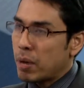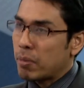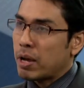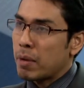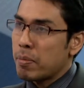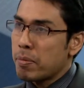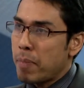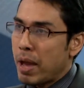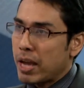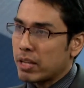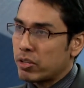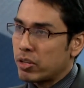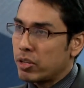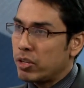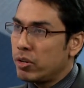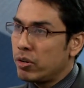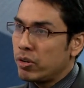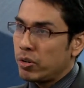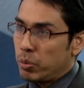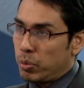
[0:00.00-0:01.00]
Hisham, coming back to
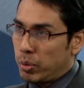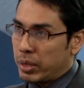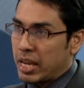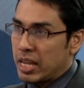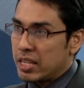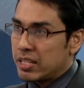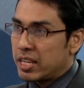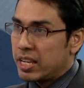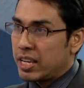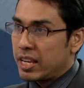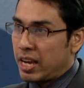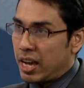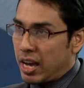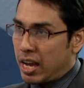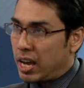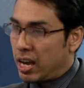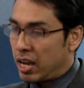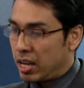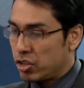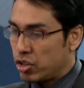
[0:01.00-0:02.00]
you, we can see
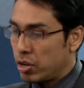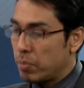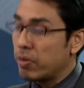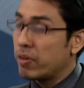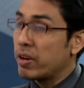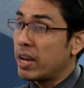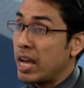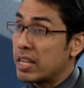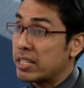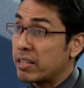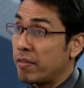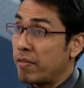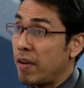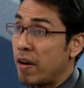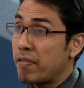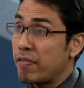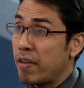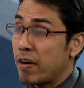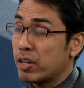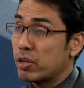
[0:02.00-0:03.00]
Gymboree as a
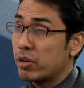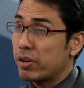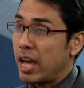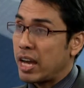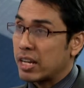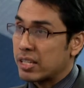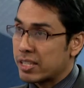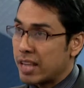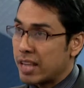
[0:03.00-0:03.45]
very, very good